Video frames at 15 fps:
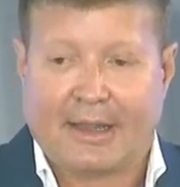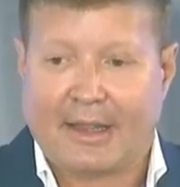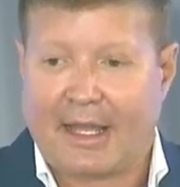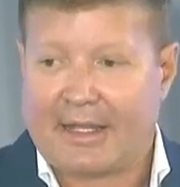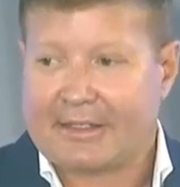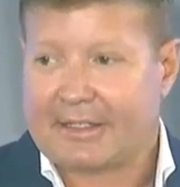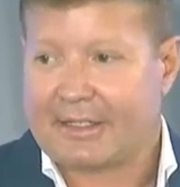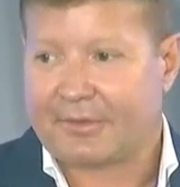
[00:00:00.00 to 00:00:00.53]

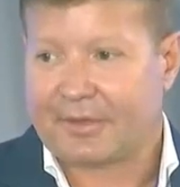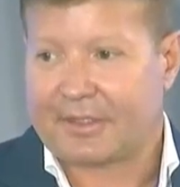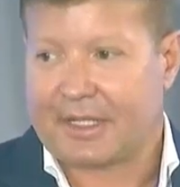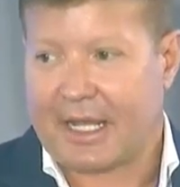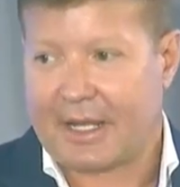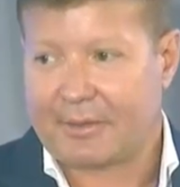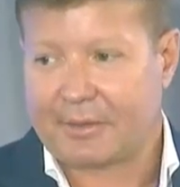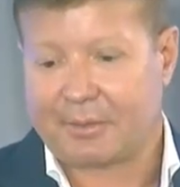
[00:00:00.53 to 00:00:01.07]
lots of different
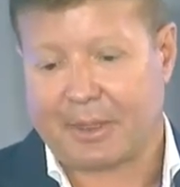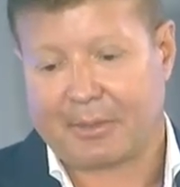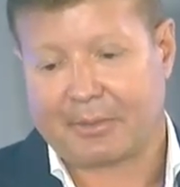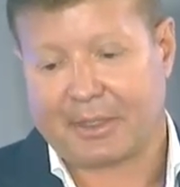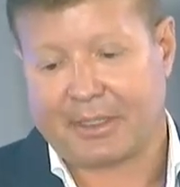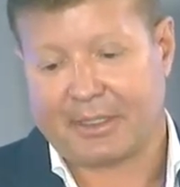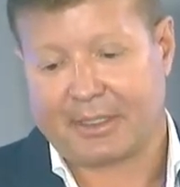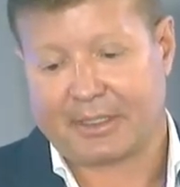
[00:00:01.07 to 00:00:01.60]
types, but I'm
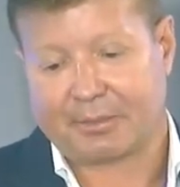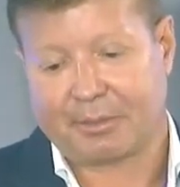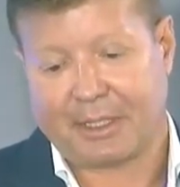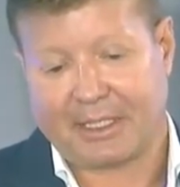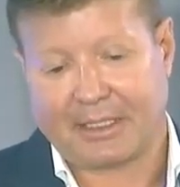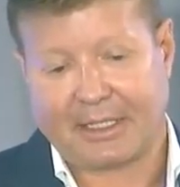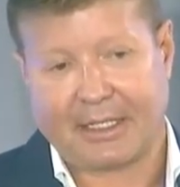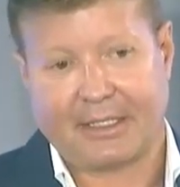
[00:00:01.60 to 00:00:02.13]
going to
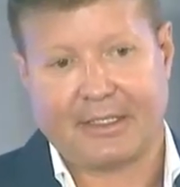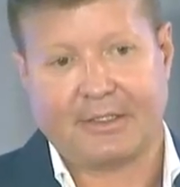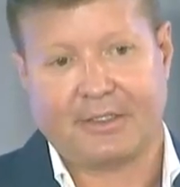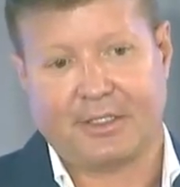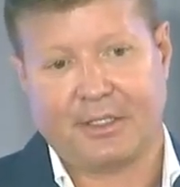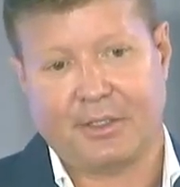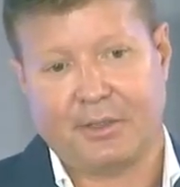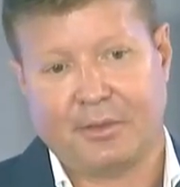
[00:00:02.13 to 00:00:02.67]
explain kind of the
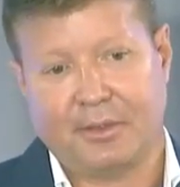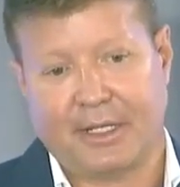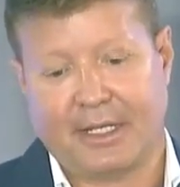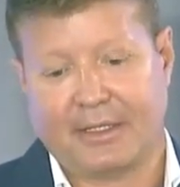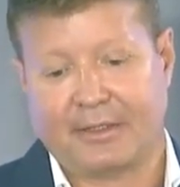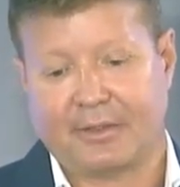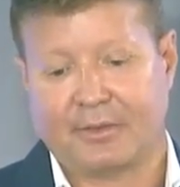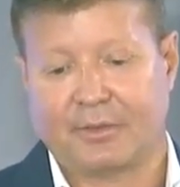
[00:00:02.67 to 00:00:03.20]
two
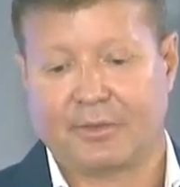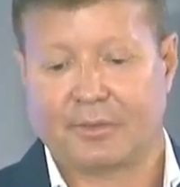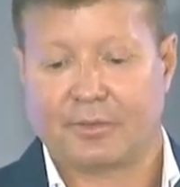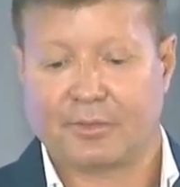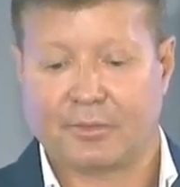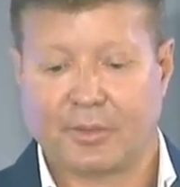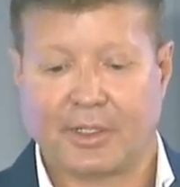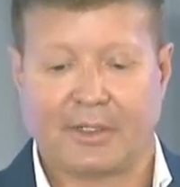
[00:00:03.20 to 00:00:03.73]

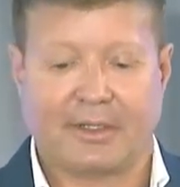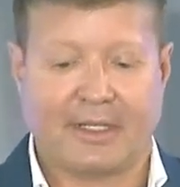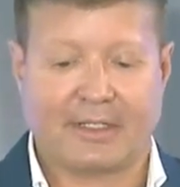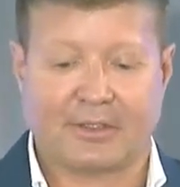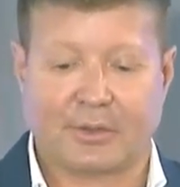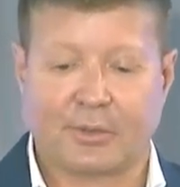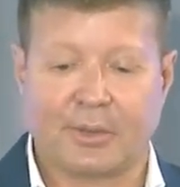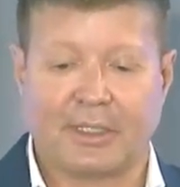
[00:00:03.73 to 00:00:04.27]
where
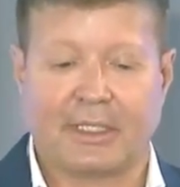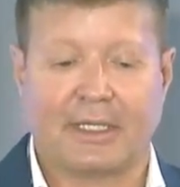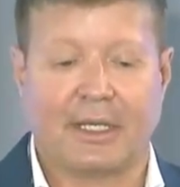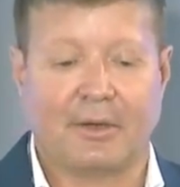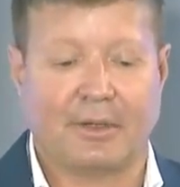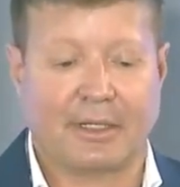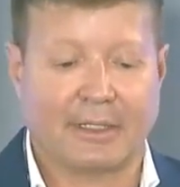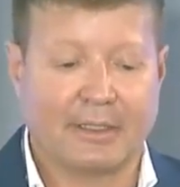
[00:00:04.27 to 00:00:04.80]
things are really
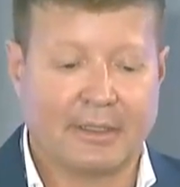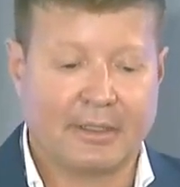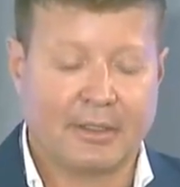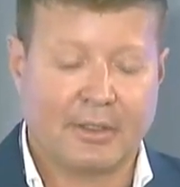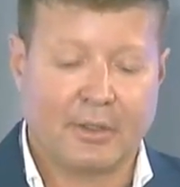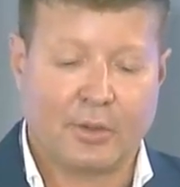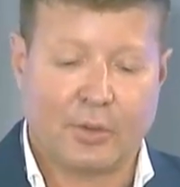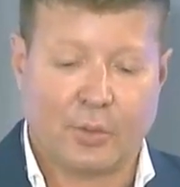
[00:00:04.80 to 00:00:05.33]
going.
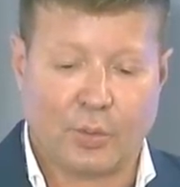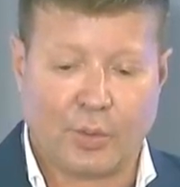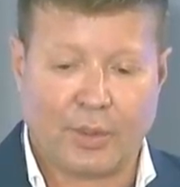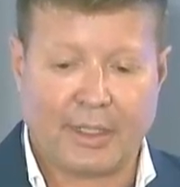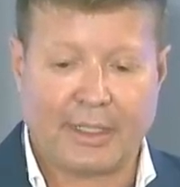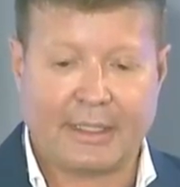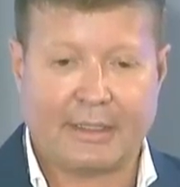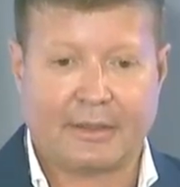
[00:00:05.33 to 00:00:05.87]

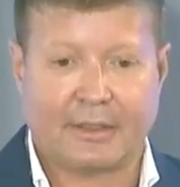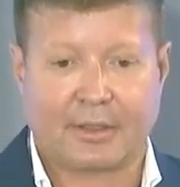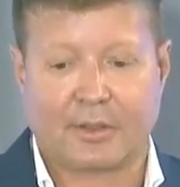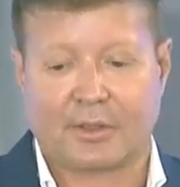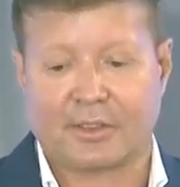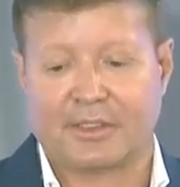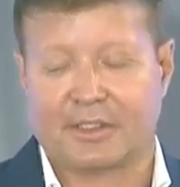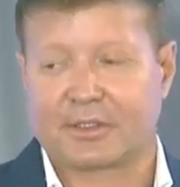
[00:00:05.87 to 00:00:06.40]
One, of
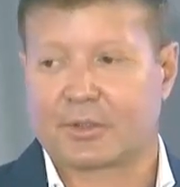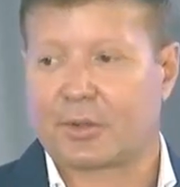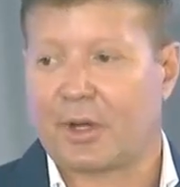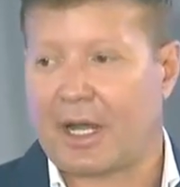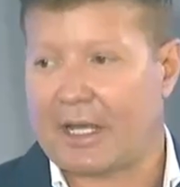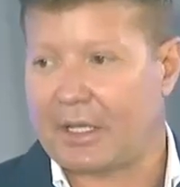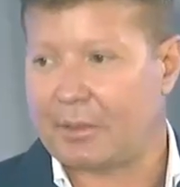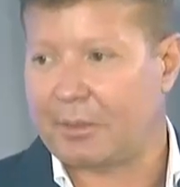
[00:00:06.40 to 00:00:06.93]
course, is
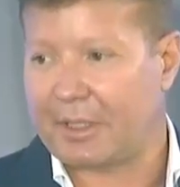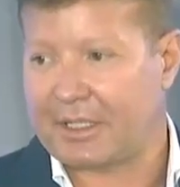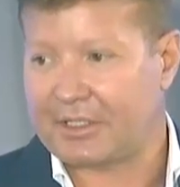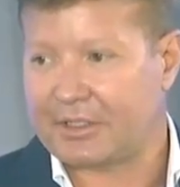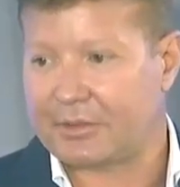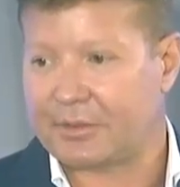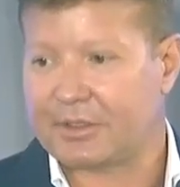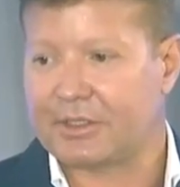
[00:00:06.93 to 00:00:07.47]

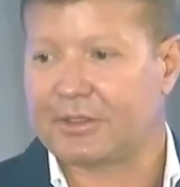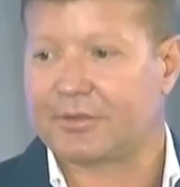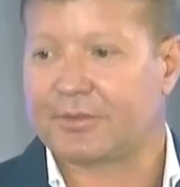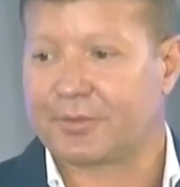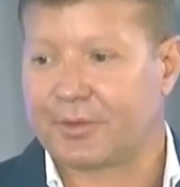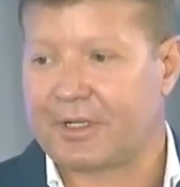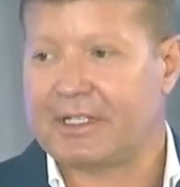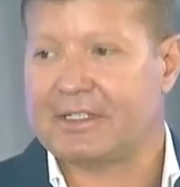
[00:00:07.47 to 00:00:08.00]
cryoablation, which is
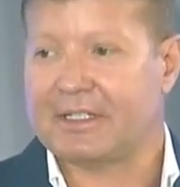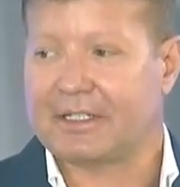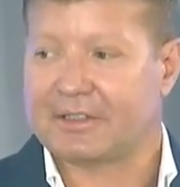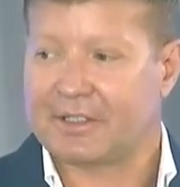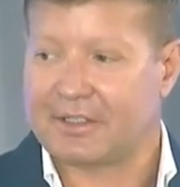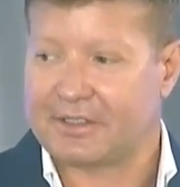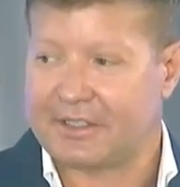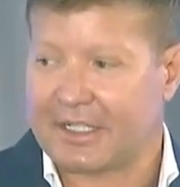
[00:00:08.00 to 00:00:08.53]
freezing.
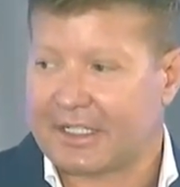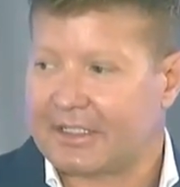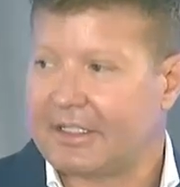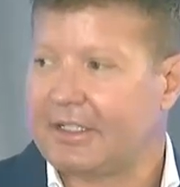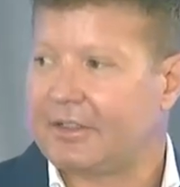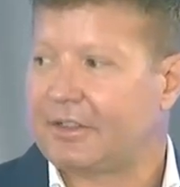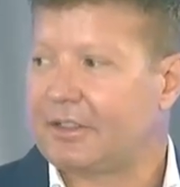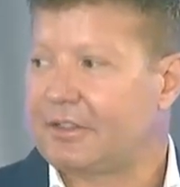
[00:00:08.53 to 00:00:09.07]
So you stick a
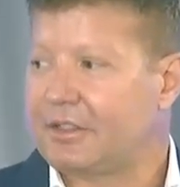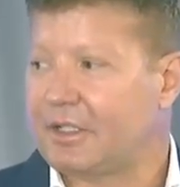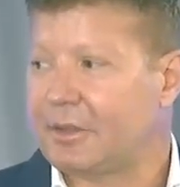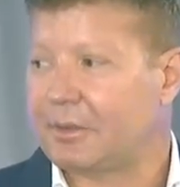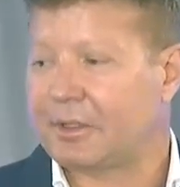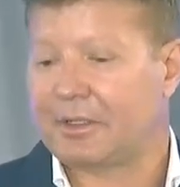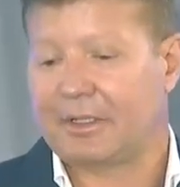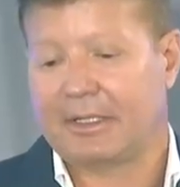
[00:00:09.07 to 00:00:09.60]
needle in a
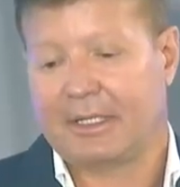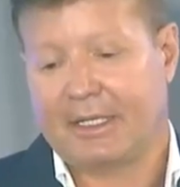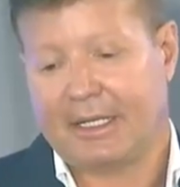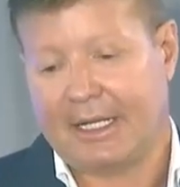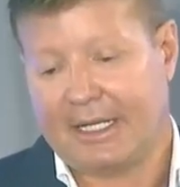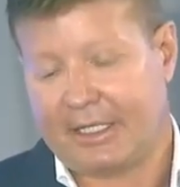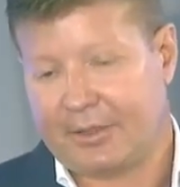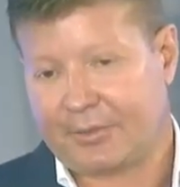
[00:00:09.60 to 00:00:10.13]
tumor
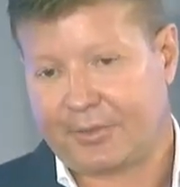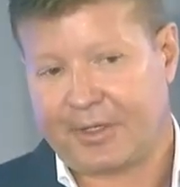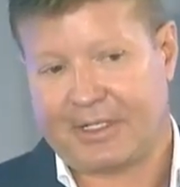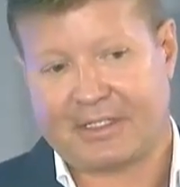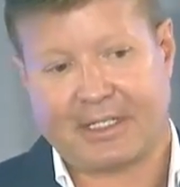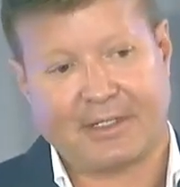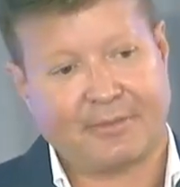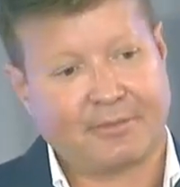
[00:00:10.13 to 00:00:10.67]
and you freeze it.